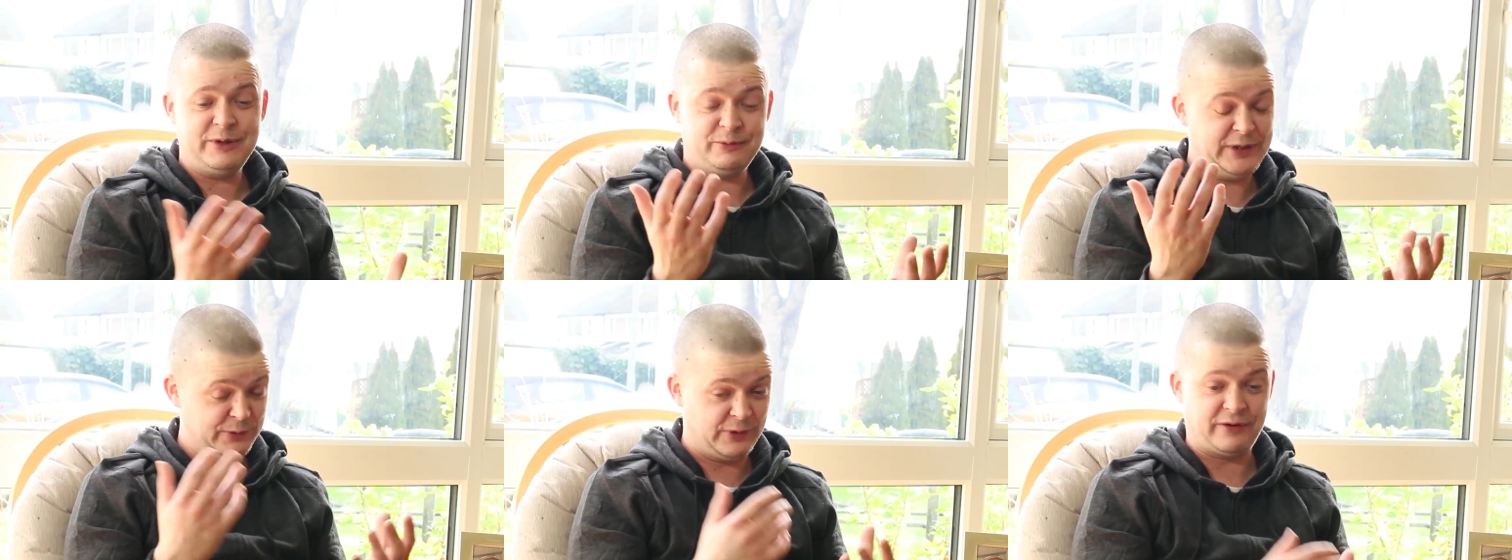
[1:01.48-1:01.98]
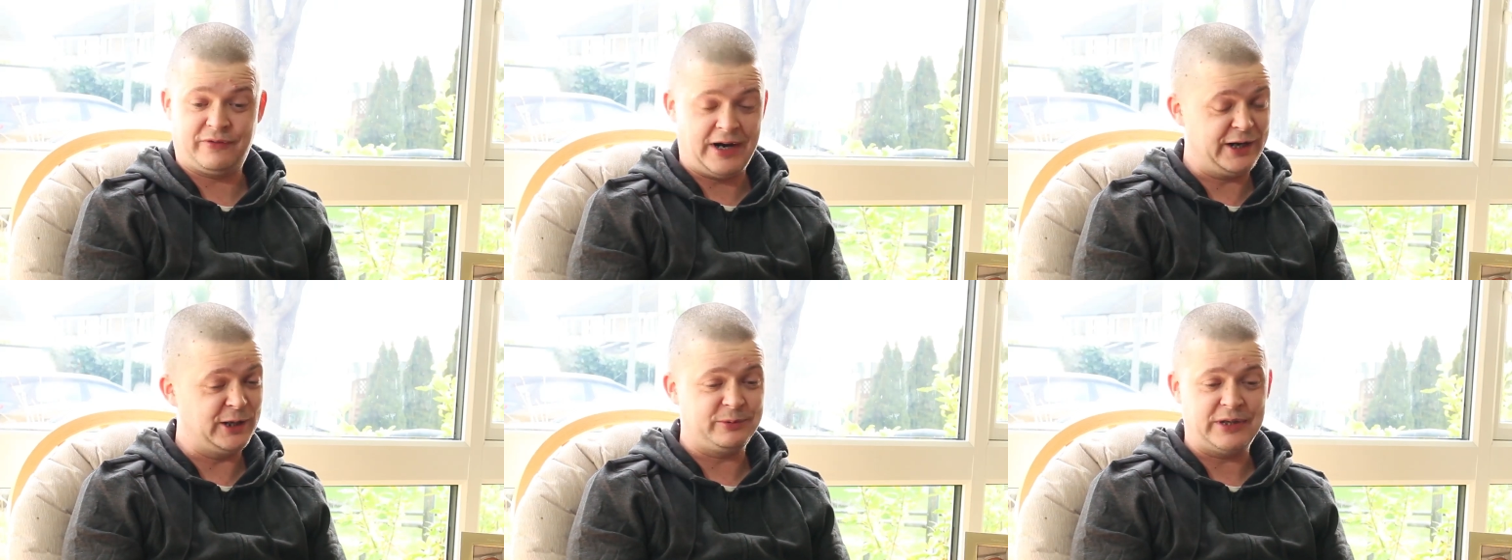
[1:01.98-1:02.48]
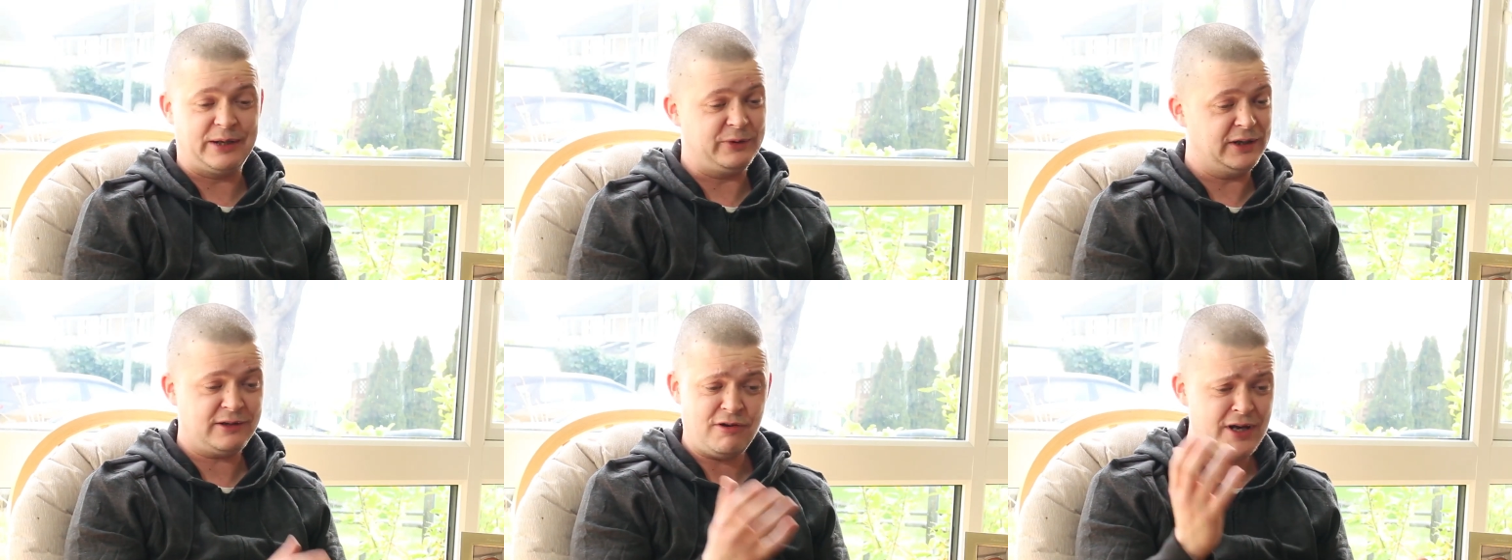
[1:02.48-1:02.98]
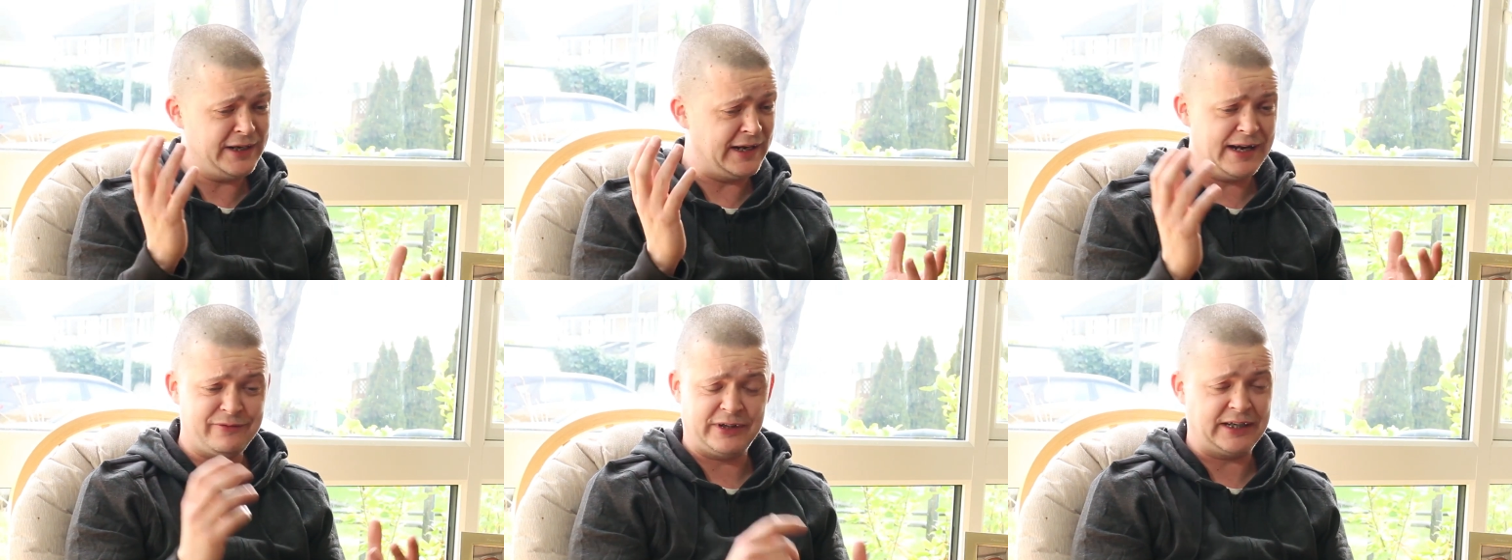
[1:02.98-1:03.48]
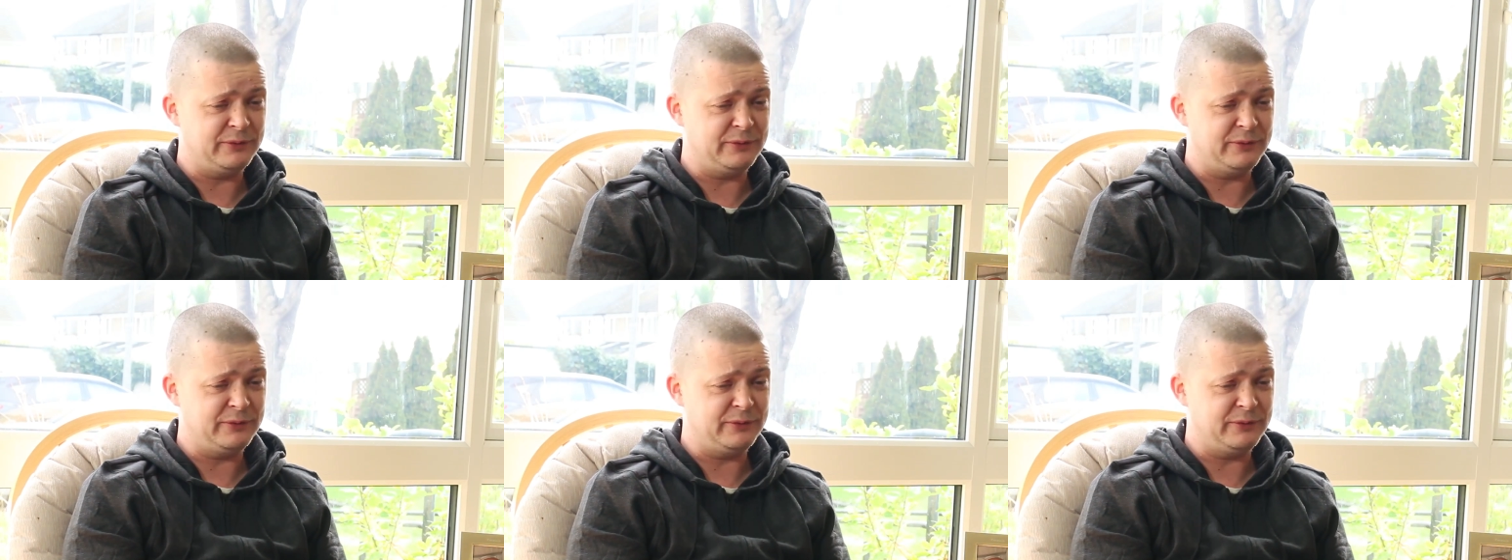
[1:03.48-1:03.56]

we, we were very upset. We were crying and everything.